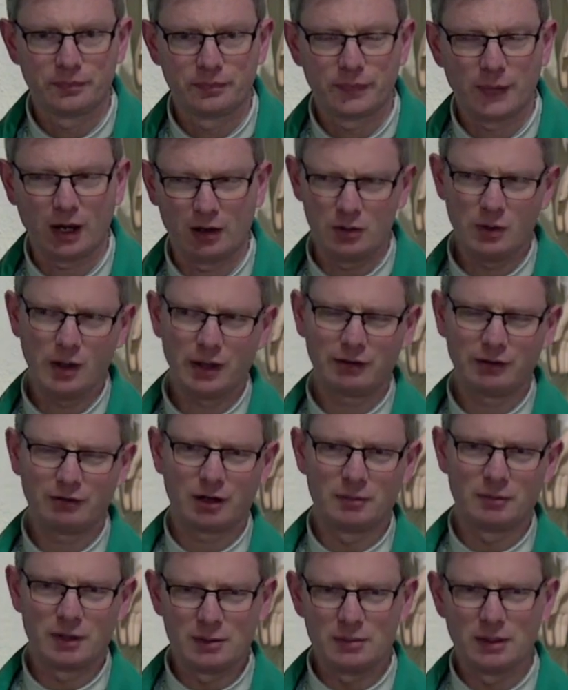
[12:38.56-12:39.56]
Are you angry
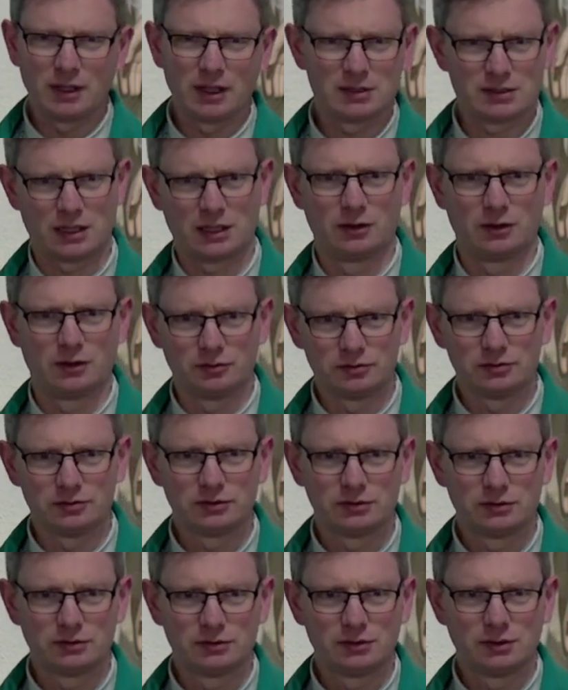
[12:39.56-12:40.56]
at me because I love?
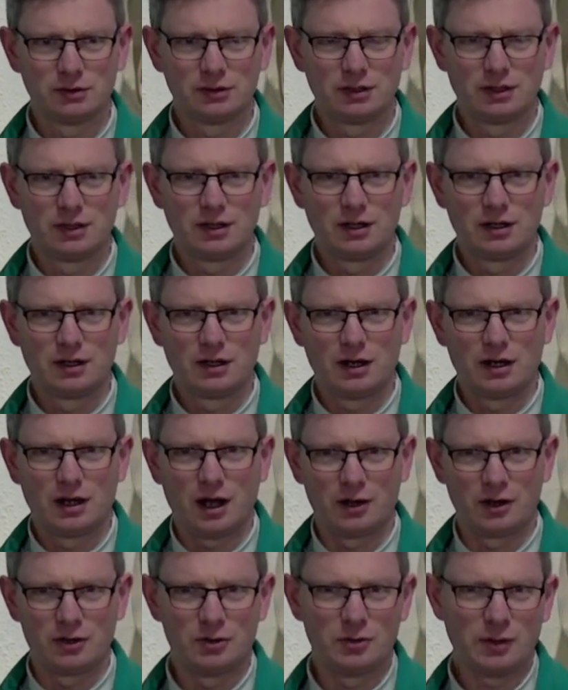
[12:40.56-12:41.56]

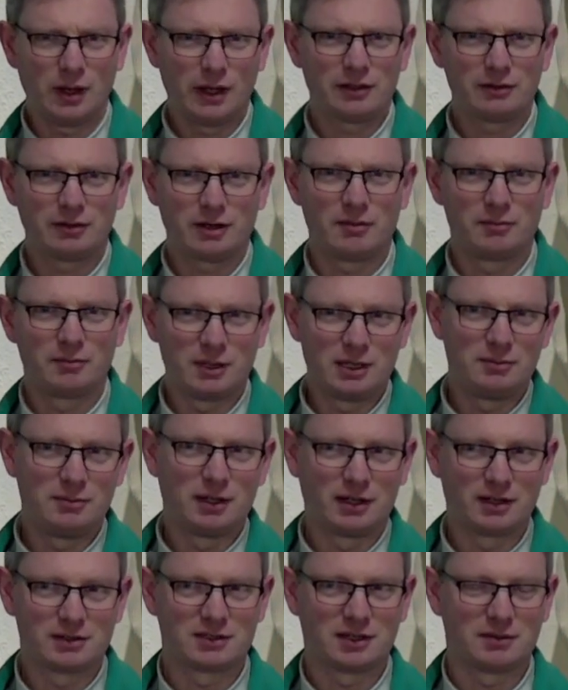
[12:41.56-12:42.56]
Are you angry at me
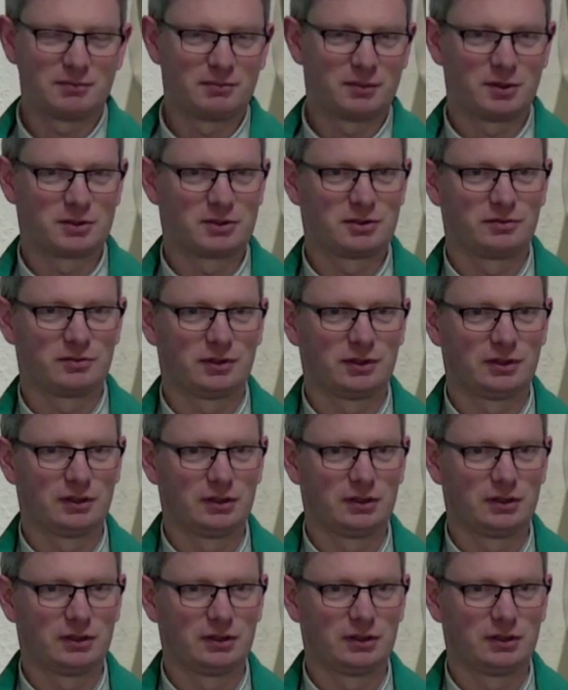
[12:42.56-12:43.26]
because I'm merciful?